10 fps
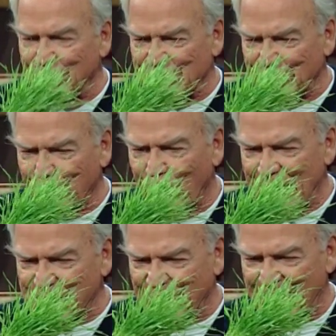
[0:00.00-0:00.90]
folks that are
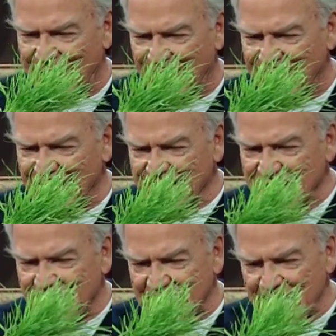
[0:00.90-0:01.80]
watching right there, right?
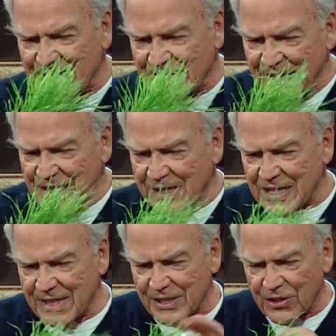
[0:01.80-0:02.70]
you see this? You
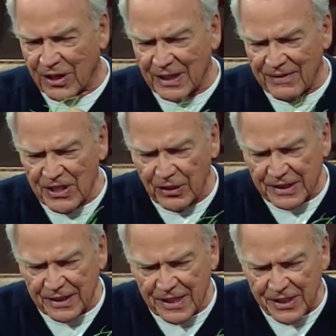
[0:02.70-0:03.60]
see this, Darla? Have you
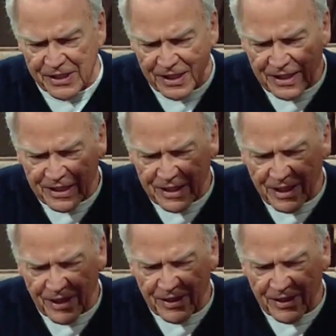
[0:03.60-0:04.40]
looked at this? Uh-huh.